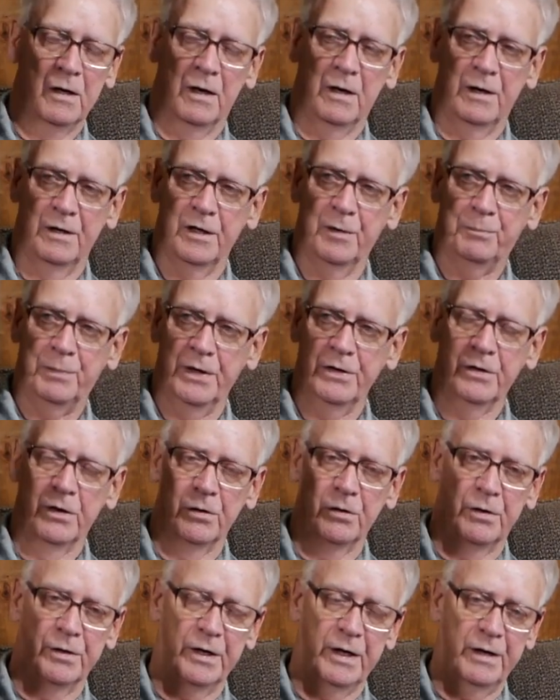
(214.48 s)
depending
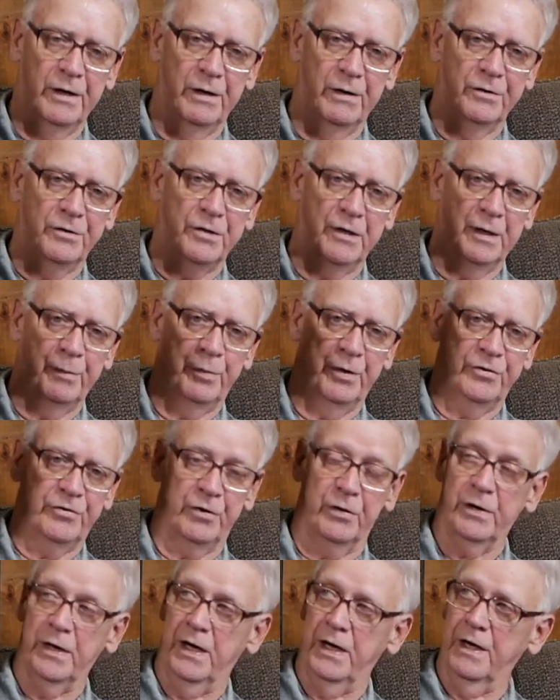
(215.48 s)
on the air
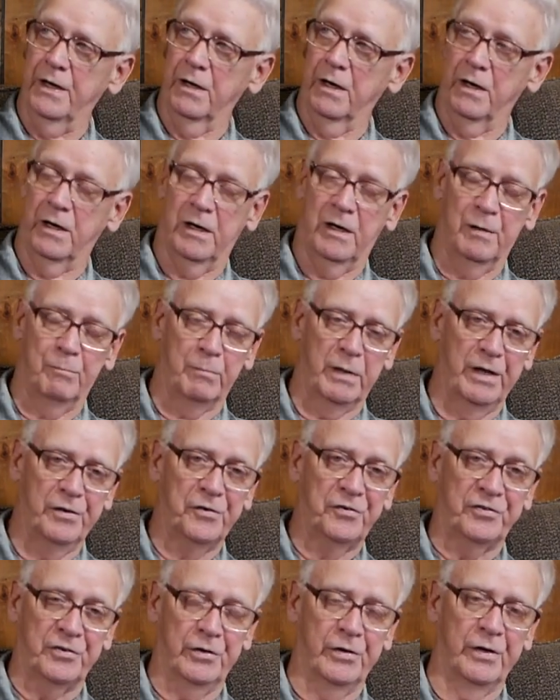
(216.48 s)
temperature and by the
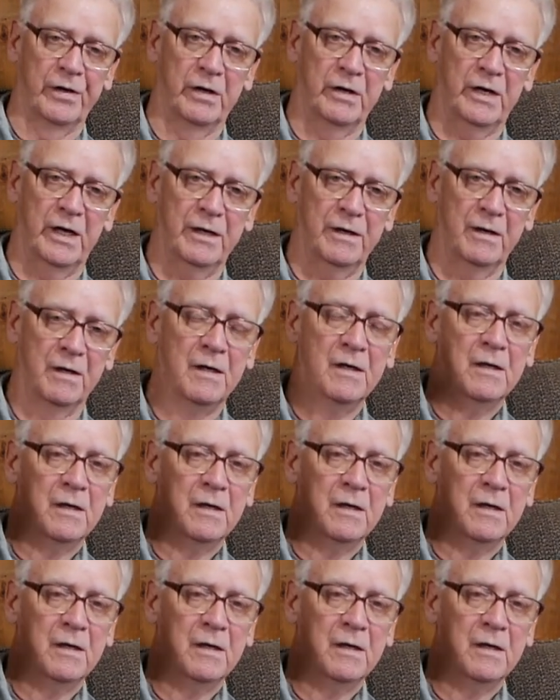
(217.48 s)
sunlight,